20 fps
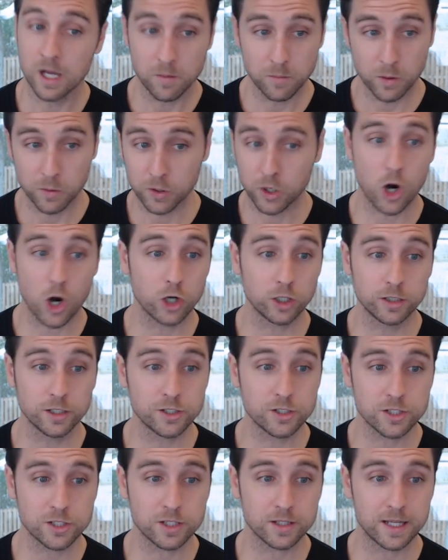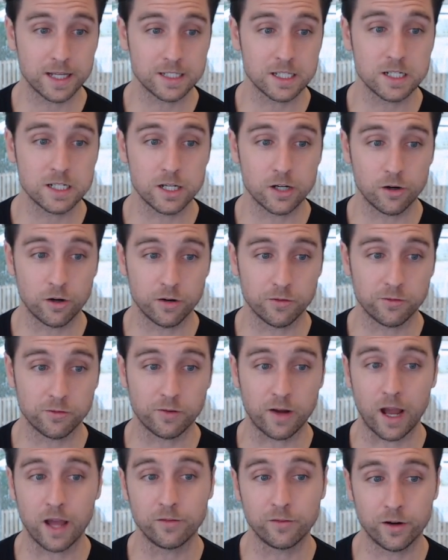But regardless, that's a dinner of
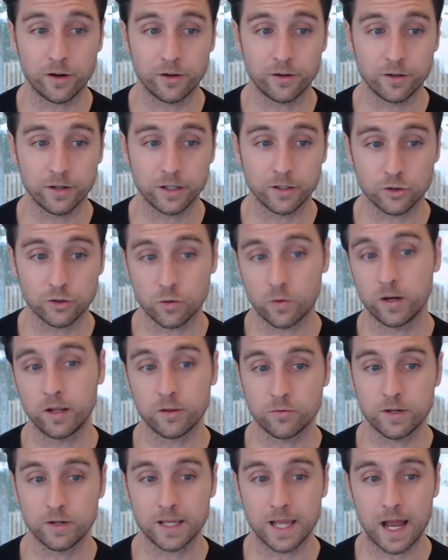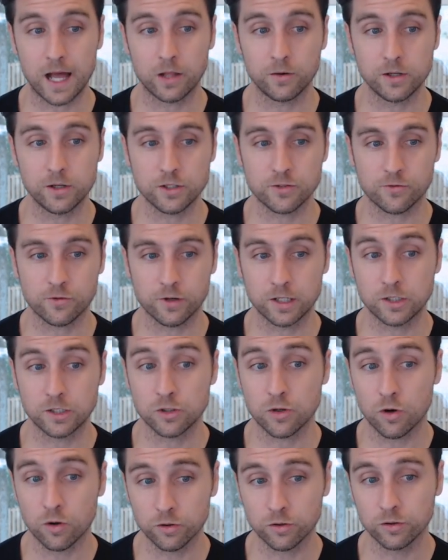523 calories for a
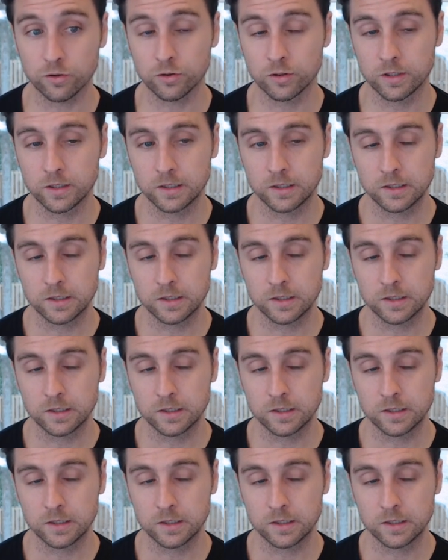total